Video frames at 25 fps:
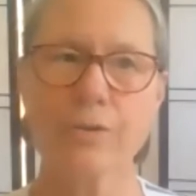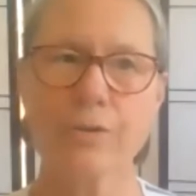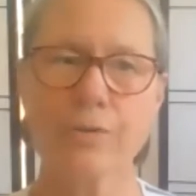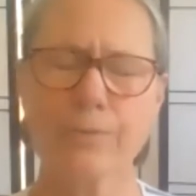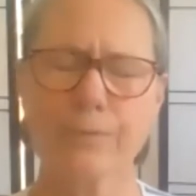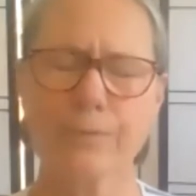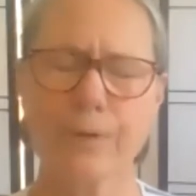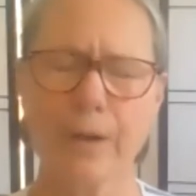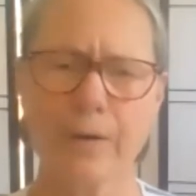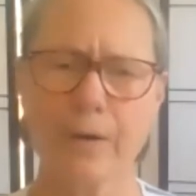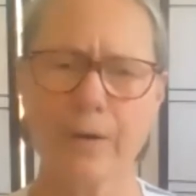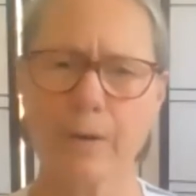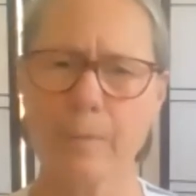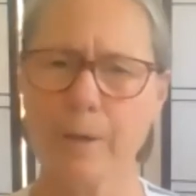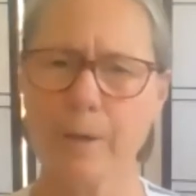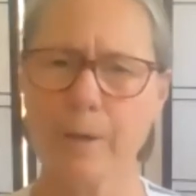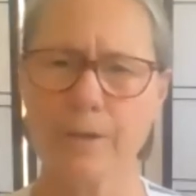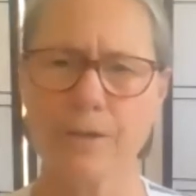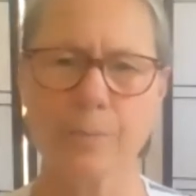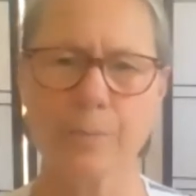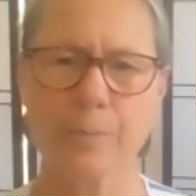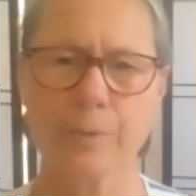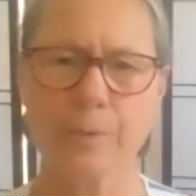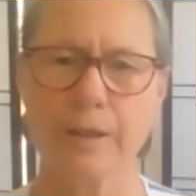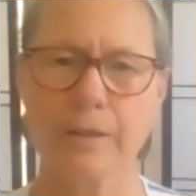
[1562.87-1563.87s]
very
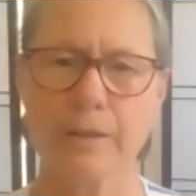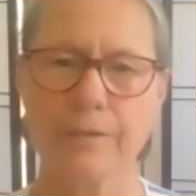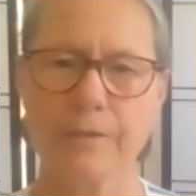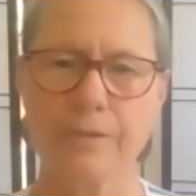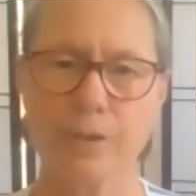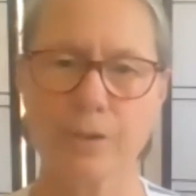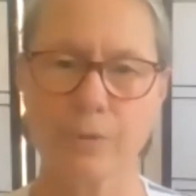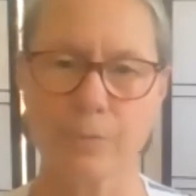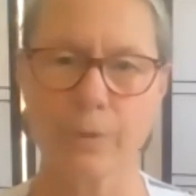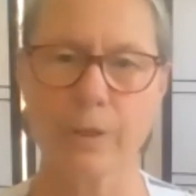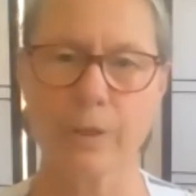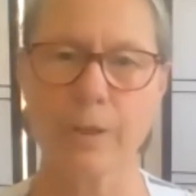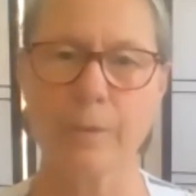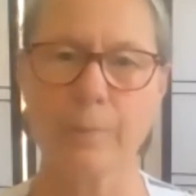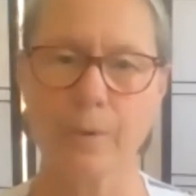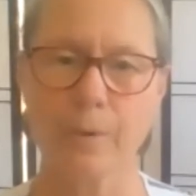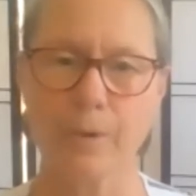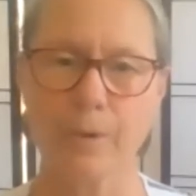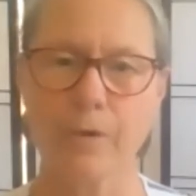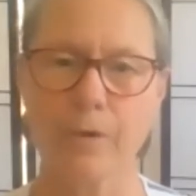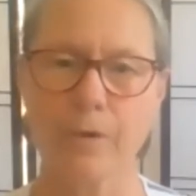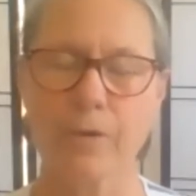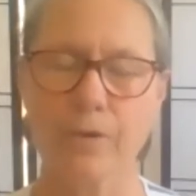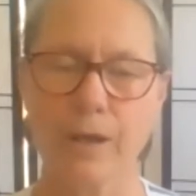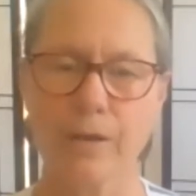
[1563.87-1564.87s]
much believed in
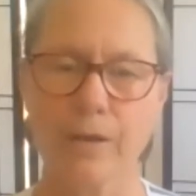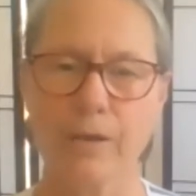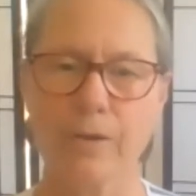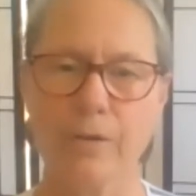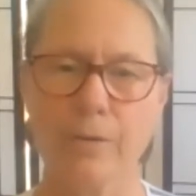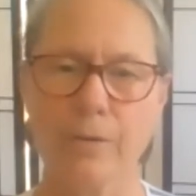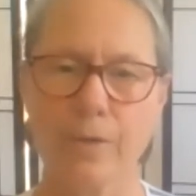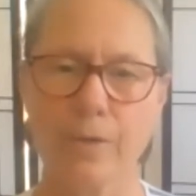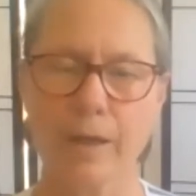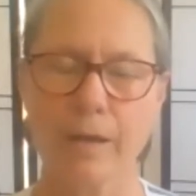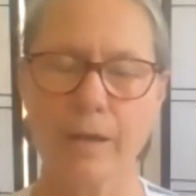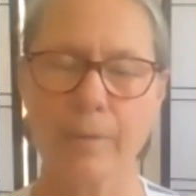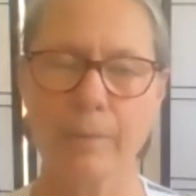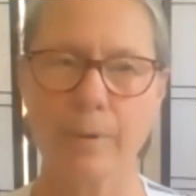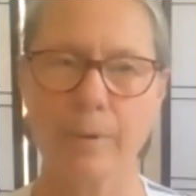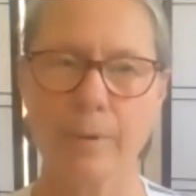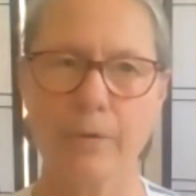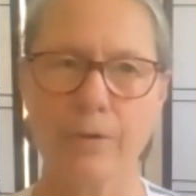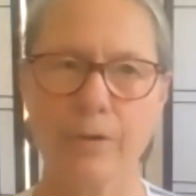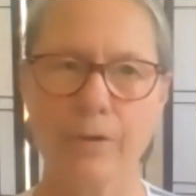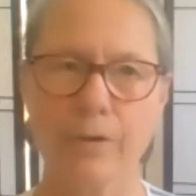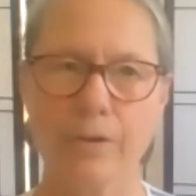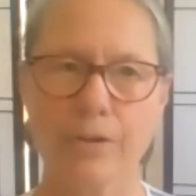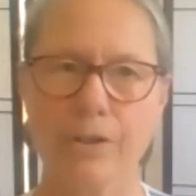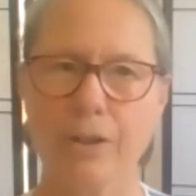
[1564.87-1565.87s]
rebirth. I knew that about
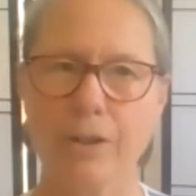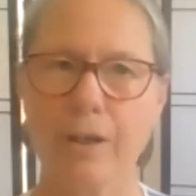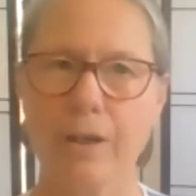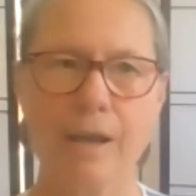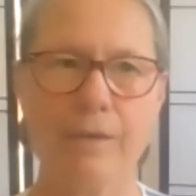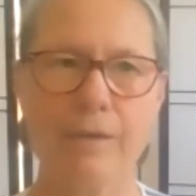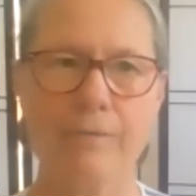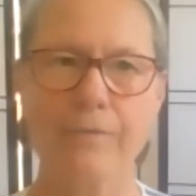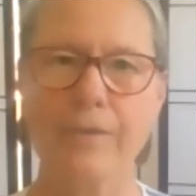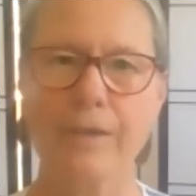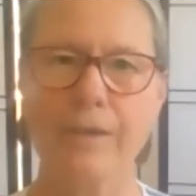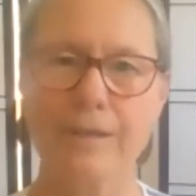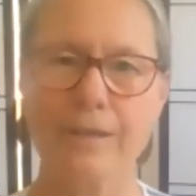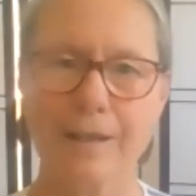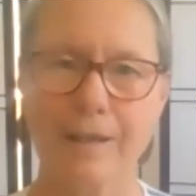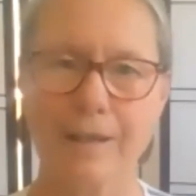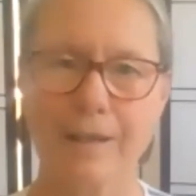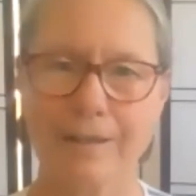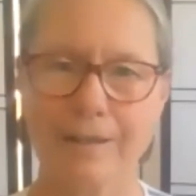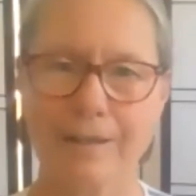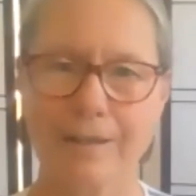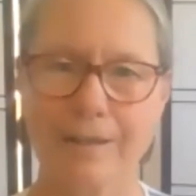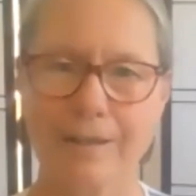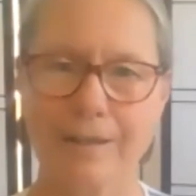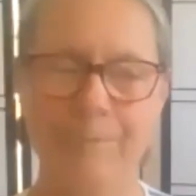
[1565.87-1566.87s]
her. She loved this
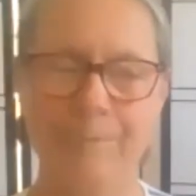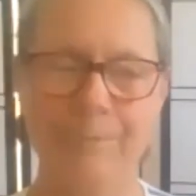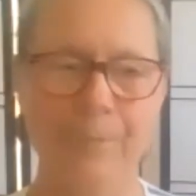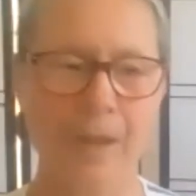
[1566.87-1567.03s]
idea.